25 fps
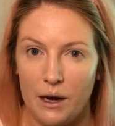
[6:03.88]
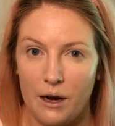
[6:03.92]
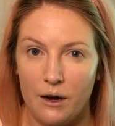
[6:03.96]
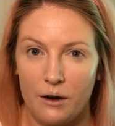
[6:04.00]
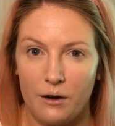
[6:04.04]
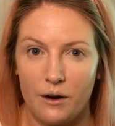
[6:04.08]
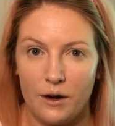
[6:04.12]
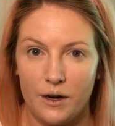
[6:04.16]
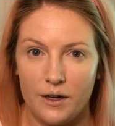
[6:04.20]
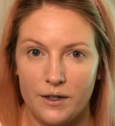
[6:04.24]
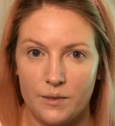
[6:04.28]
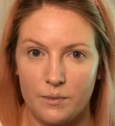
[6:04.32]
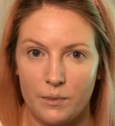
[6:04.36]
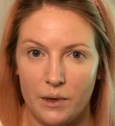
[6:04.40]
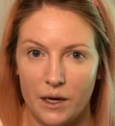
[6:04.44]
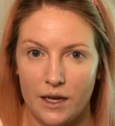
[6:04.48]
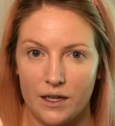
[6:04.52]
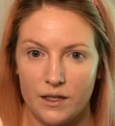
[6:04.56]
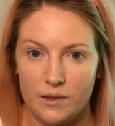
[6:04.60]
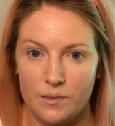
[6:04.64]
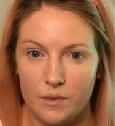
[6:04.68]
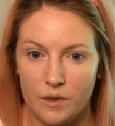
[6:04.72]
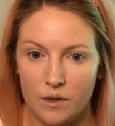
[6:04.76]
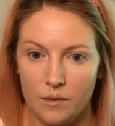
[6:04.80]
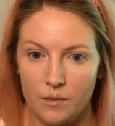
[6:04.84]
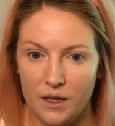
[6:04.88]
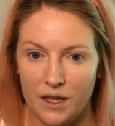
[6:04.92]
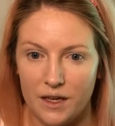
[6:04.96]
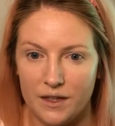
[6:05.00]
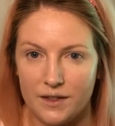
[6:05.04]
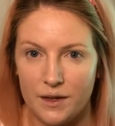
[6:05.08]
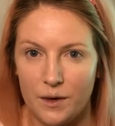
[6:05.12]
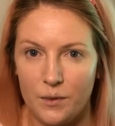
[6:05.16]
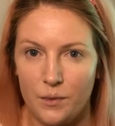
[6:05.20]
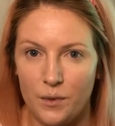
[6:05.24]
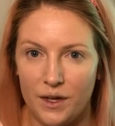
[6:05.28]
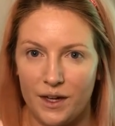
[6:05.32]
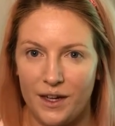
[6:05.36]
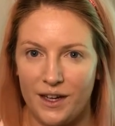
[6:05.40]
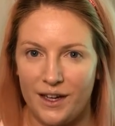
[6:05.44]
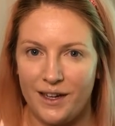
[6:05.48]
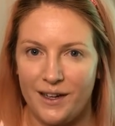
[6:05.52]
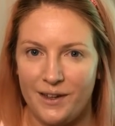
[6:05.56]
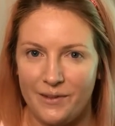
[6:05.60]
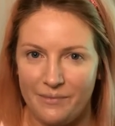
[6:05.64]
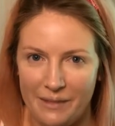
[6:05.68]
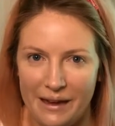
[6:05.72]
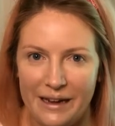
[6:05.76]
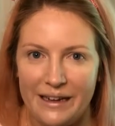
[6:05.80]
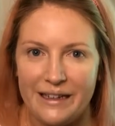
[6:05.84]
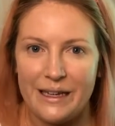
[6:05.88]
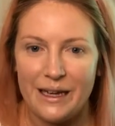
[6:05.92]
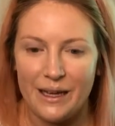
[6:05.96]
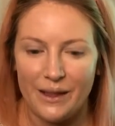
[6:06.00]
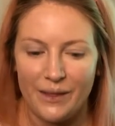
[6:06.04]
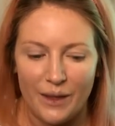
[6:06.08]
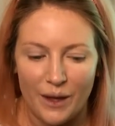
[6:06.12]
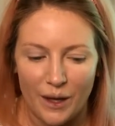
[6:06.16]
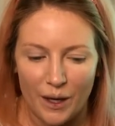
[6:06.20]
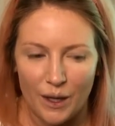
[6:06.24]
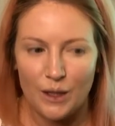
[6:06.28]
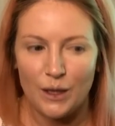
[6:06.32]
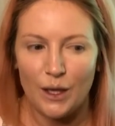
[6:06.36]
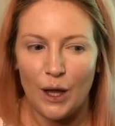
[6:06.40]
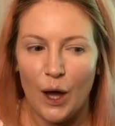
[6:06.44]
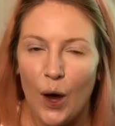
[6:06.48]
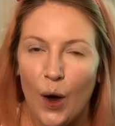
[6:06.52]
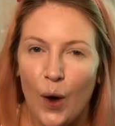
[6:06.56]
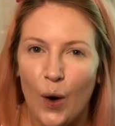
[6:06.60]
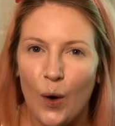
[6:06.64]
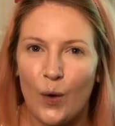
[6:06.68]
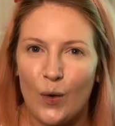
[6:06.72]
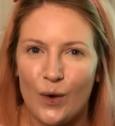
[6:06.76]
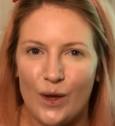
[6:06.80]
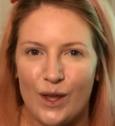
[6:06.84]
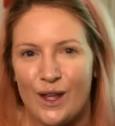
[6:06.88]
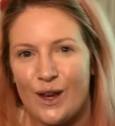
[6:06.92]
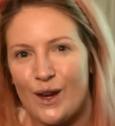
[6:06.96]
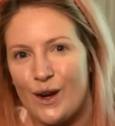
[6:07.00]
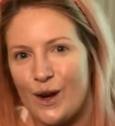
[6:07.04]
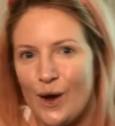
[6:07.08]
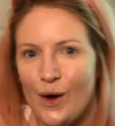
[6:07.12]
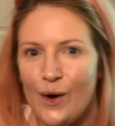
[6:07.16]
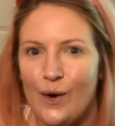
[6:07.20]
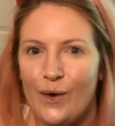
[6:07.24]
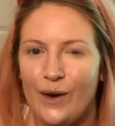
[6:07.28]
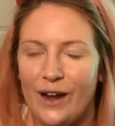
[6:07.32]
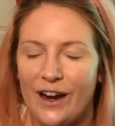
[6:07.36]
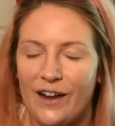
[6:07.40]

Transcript: powder as possible because I want to maintain the glow, you know?